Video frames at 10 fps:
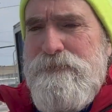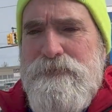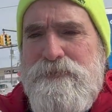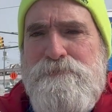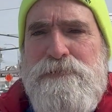
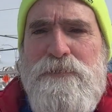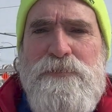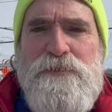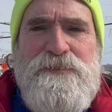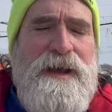it's
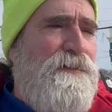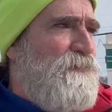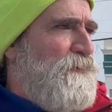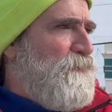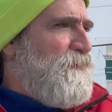Provost
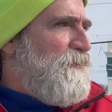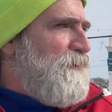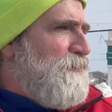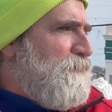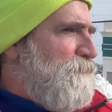Avenue to
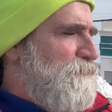the